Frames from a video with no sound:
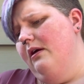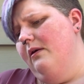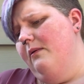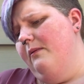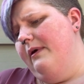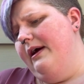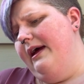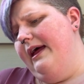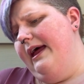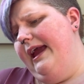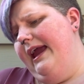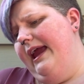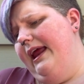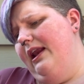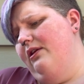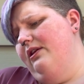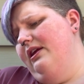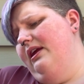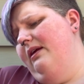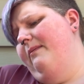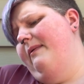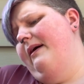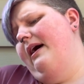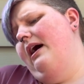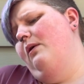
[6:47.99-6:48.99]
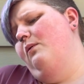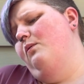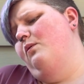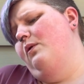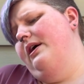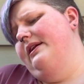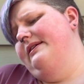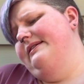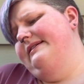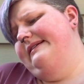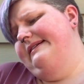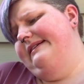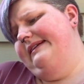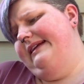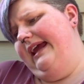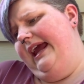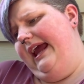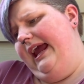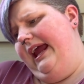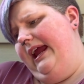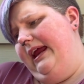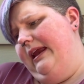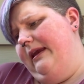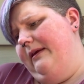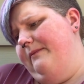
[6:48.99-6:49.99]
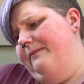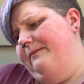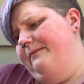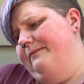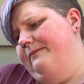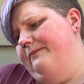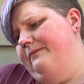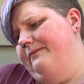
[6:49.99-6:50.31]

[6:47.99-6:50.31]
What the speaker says: Well, I had only bought one skein.